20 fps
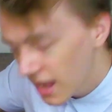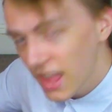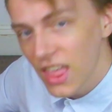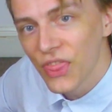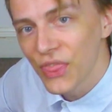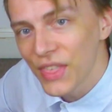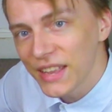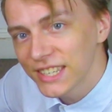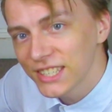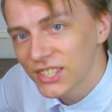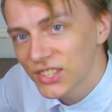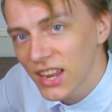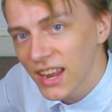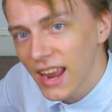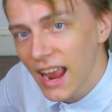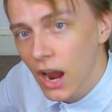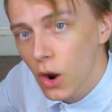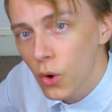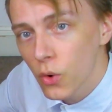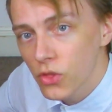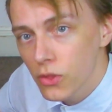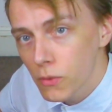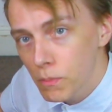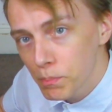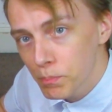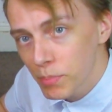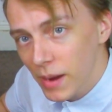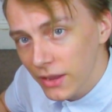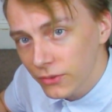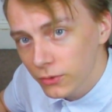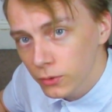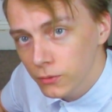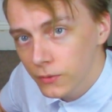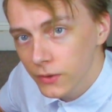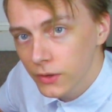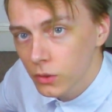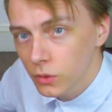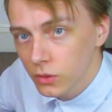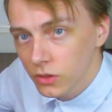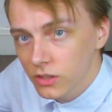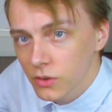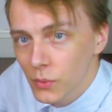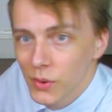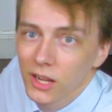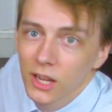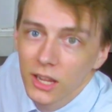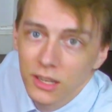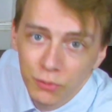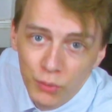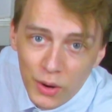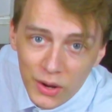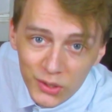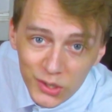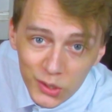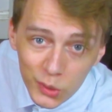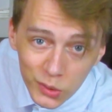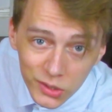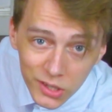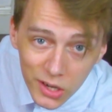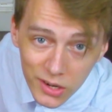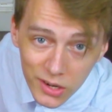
they stay out on the battlefield. So when it gets around to your turn